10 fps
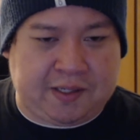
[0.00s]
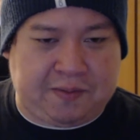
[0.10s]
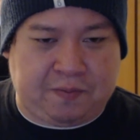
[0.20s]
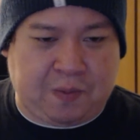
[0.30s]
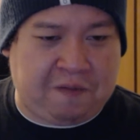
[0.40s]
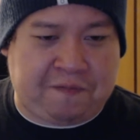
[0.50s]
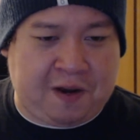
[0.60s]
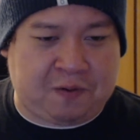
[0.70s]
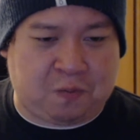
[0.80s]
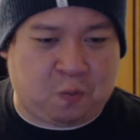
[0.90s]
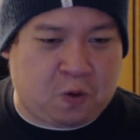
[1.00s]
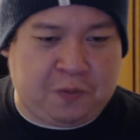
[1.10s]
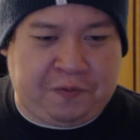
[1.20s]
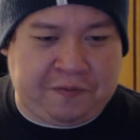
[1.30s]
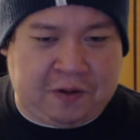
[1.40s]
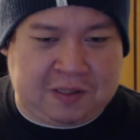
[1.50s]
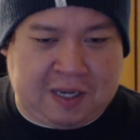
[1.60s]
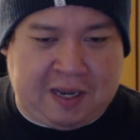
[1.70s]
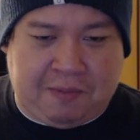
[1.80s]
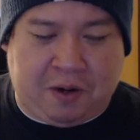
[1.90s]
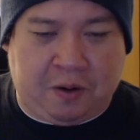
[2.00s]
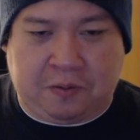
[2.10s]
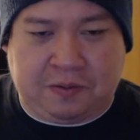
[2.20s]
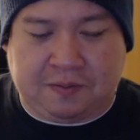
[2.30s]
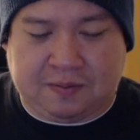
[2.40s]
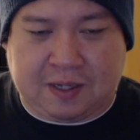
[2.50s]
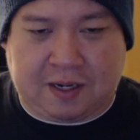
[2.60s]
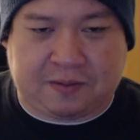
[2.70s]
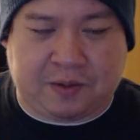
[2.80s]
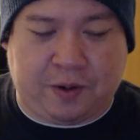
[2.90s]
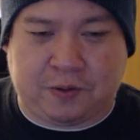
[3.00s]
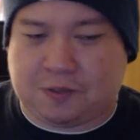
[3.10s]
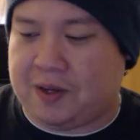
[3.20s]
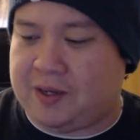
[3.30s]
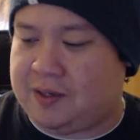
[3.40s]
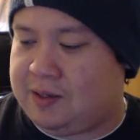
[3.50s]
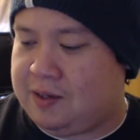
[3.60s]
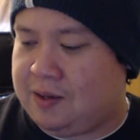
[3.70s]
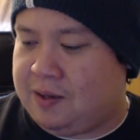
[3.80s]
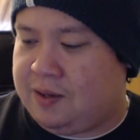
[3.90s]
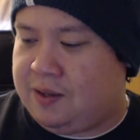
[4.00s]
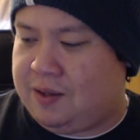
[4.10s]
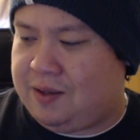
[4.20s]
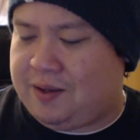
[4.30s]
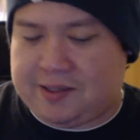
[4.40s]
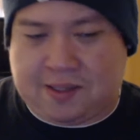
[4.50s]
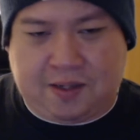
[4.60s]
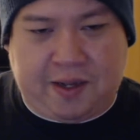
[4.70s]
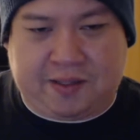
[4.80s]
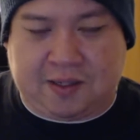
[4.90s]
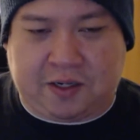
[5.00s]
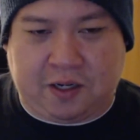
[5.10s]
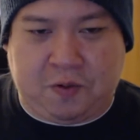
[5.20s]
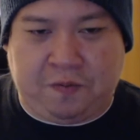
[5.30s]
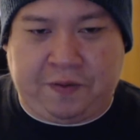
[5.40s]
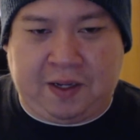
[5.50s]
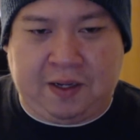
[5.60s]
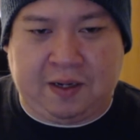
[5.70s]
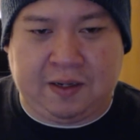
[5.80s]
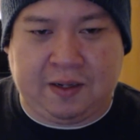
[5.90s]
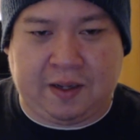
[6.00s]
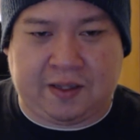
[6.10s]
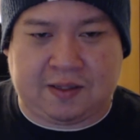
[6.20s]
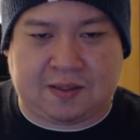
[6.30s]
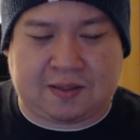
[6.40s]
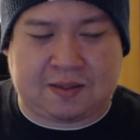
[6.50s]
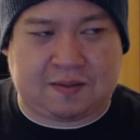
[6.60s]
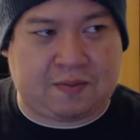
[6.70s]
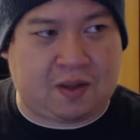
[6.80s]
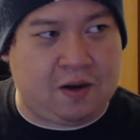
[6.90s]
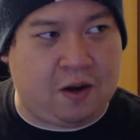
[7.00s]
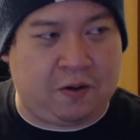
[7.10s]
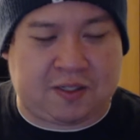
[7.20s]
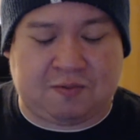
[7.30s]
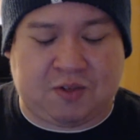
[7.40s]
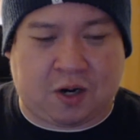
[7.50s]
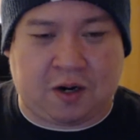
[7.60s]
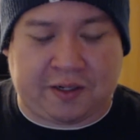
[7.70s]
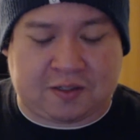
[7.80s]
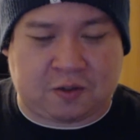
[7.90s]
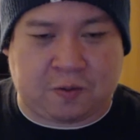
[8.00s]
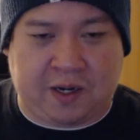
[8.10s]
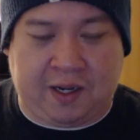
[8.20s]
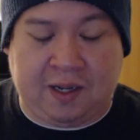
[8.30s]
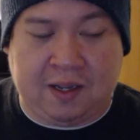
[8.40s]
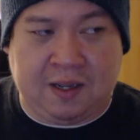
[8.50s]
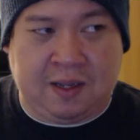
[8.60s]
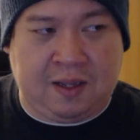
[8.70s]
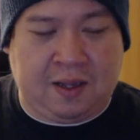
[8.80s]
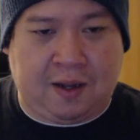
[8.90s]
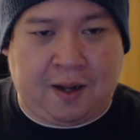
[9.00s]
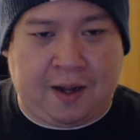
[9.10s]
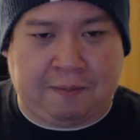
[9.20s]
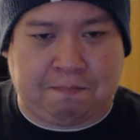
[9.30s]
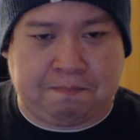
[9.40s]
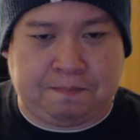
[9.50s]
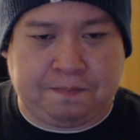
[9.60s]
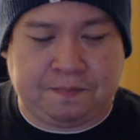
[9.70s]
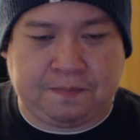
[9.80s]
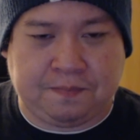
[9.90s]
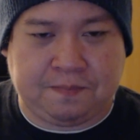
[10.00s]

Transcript: Is it my favorite war movie of all time? No, not close, but it's a good movie. It's, you know, it's dark, it's gritty, and